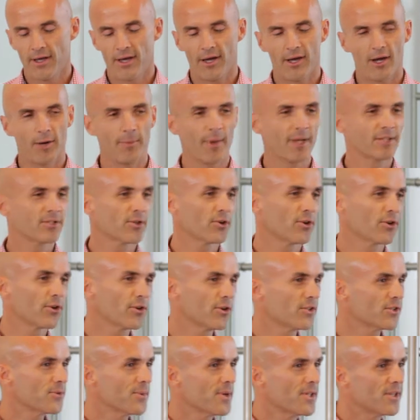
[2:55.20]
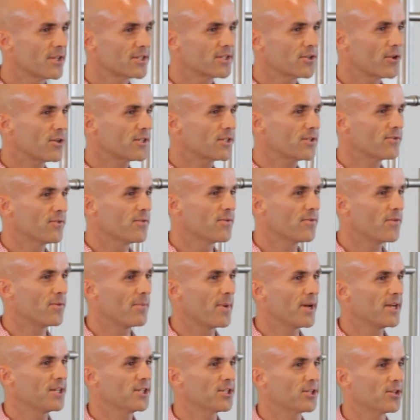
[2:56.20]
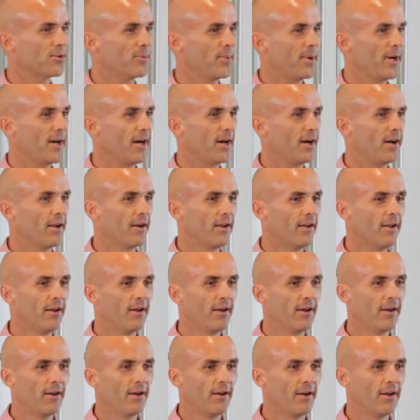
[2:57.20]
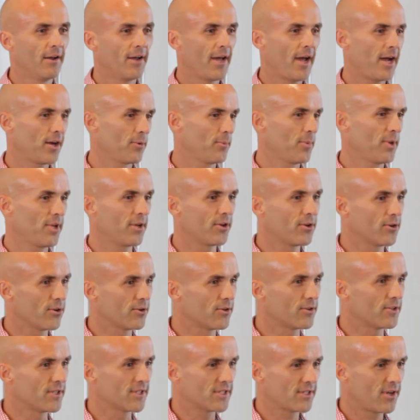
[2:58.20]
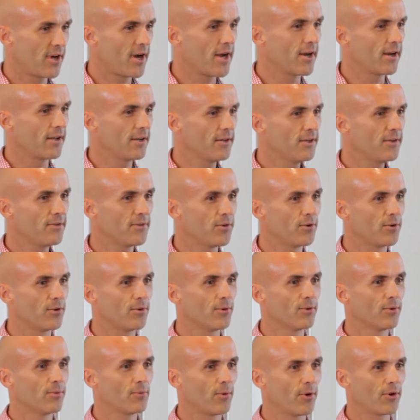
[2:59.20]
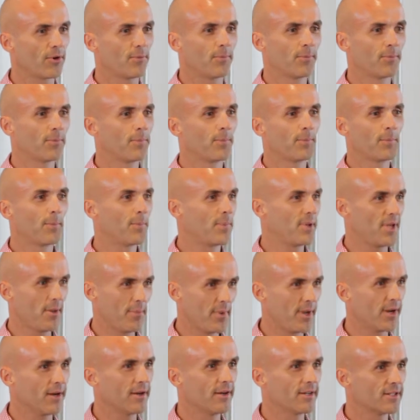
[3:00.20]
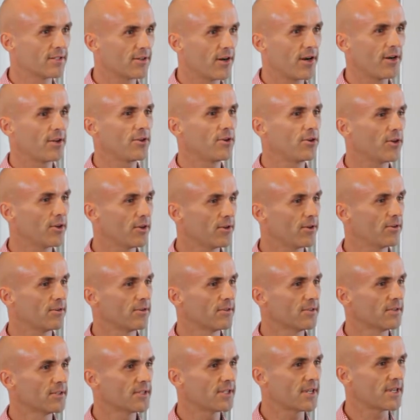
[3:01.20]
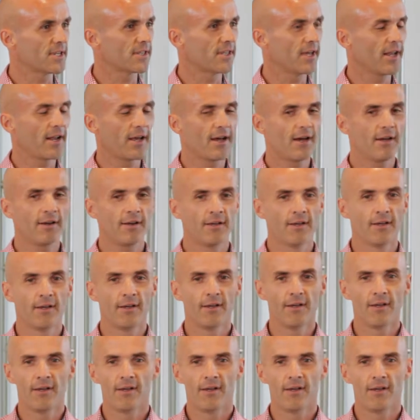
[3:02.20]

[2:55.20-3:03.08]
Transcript: Um, and so it occurred to me there's lots of information about how to be a good designer. If you want to be a better designer, you can seek that out.